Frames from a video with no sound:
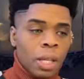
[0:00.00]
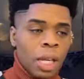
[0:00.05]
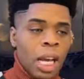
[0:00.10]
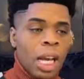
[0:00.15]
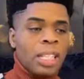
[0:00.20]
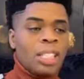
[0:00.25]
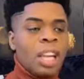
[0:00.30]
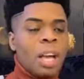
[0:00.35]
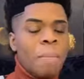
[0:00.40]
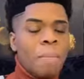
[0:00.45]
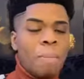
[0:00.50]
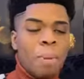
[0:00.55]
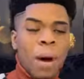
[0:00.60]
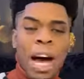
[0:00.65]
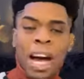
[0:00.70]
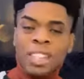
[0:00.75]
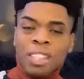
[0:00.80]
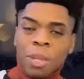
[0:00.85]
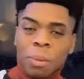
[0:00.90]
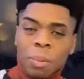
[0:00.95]
It's
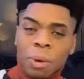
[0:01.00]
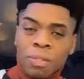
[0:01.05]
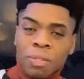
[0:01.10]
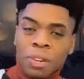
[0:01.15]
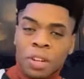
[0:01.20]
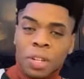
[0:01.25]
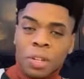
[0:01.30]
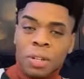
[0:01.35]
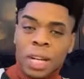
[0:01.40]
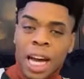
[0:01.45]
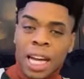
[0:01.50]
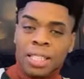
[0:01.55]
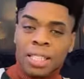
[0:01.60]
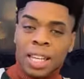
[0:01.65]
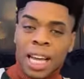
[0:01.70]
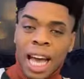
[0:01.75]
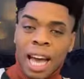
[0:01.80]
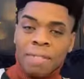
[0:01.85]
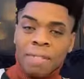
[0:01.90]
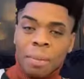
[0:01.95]
impossible for you not
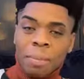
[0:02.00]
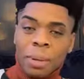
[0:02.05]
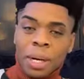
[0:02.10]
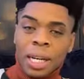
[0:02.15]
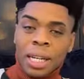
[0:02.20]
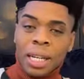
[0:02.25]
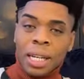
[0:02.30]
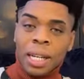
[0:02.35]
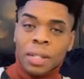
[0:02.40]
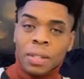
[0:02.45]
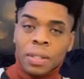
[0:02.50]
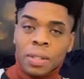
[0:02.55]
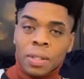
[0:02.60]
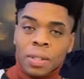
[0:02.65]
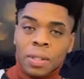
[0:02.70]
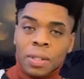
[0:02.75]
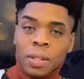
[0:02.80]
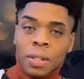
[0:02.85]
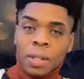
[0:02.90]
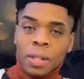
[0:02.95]
to have abundance.
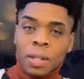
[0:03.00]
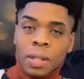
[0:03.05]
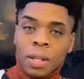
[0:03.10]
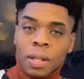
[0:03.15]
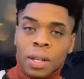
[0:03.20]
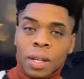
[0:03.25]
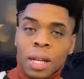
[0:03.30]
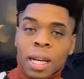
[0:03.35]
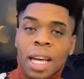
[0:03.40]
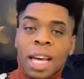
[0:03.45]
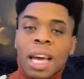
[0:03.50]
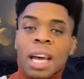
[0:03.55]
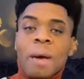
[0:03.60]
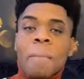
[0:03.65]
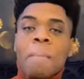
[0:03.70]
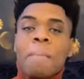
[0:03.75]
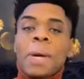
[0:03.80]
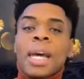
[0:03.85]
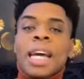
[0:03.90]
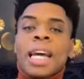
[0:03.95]

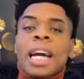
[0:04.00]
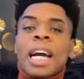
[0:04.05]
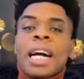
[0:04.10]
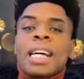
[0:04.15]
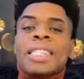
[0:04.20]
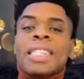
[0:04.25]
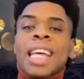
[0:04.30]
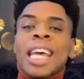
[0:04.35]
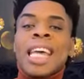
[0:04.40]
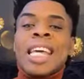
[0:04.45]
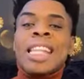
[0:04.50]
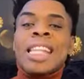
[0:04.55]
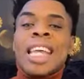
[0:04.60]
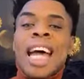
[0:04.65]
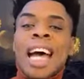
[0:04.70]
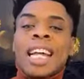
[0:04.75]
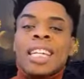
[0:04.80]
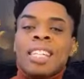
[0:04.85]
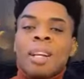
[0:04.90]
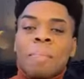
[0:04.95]
Because in
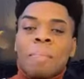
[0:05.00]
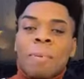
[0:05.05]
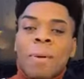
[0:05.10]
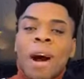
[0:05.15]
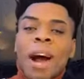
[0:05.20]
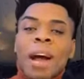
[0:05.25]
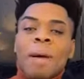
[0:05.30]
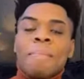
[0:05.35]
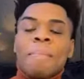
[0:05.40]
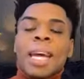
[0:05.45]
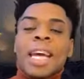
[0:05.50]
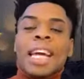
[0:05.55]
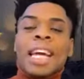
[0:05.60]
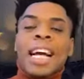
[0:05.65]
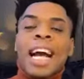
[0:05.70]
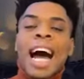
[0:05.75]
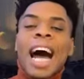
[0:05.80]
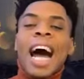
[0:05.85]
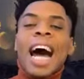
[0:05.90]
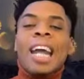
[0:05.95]
that department,
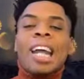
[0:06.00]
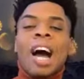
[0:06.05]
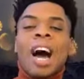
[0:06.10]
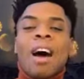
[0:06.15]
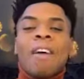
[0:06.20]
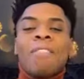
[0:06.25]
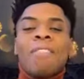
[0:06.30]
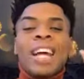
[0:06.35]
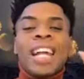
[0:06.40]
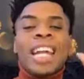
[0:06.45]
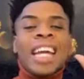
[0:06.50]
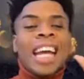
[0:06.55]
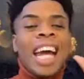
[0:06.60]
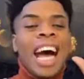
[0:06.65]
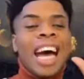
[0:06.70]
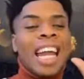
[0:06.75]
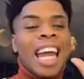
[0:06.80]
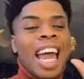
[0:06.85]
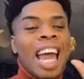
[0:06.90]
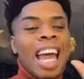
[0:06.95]
God already
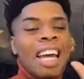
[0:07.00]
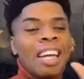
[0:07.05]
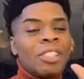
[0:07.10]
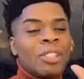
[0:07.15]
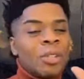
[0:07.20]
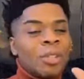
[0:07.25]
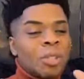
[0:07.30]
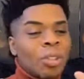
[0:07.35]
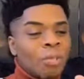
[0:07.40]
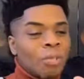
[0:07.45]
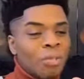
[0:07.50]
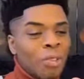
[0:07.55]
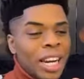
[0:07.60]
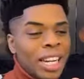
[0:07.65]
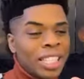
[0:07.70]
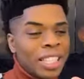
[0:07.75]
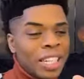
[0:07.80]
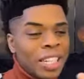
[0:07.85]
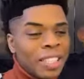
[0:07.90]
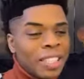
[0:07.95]
got angels of
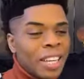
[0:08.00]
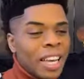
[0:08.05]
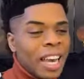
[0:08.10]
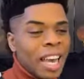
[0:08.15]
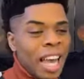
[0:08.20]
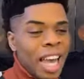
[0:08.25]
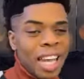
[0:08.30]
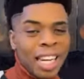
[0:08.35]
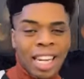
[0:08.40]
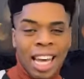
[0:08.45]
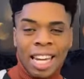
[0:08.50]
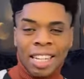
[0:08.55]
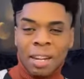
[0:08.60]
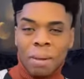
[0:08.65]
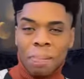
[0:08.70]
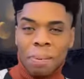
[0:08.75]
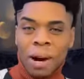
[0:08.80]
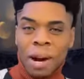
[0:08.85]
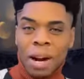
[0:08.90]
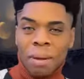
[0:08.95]
riches in that
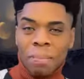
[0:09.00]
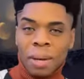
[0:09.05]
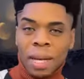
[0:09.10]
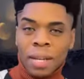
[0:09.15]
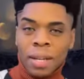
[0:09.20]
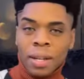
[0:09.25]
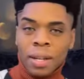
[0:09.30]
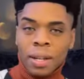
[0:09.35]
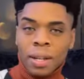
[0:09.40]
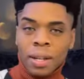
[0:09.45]
department.